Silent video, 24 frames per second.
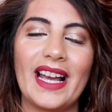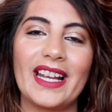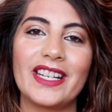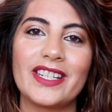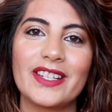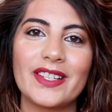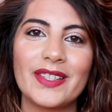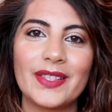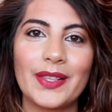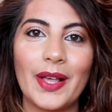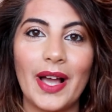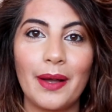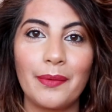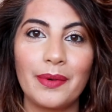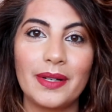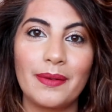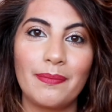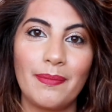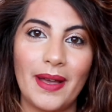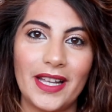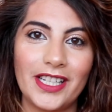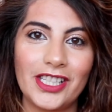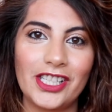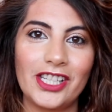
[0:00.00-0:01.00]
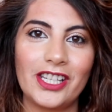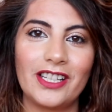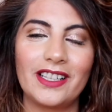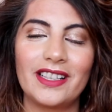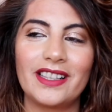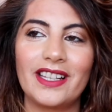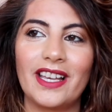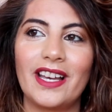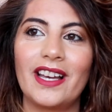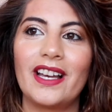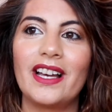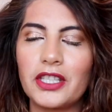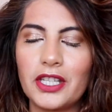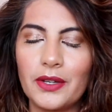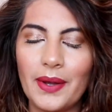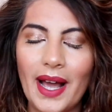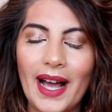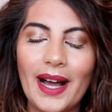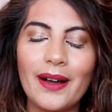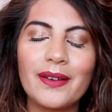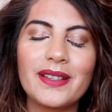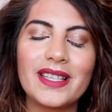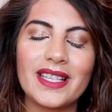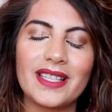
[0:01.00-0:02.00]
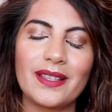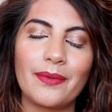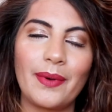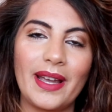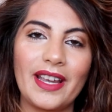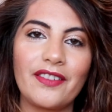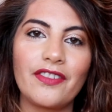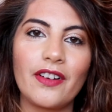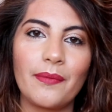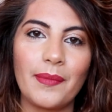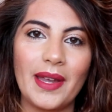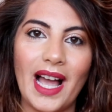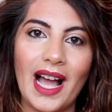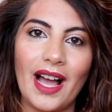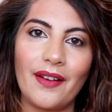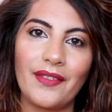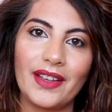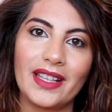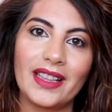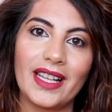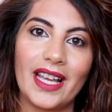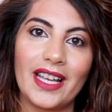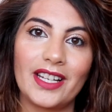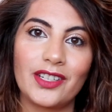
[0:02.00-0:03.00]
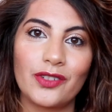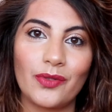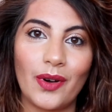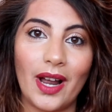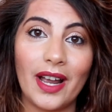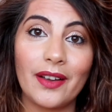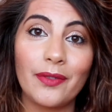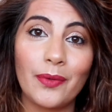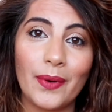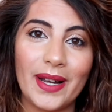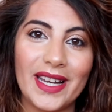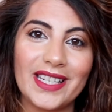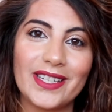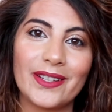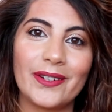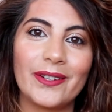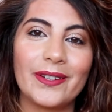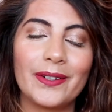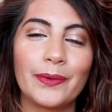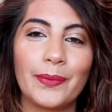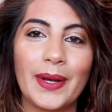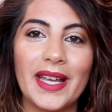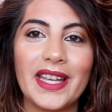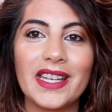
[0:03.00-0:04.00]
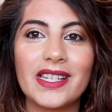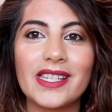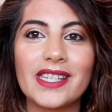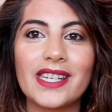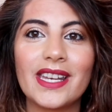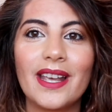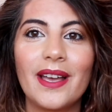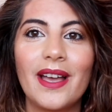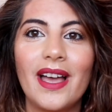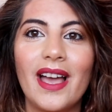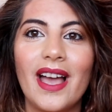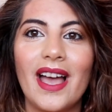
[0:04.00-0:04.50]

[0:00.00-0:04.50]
I just thought I would mention that two houses away from me are having their driveway done, which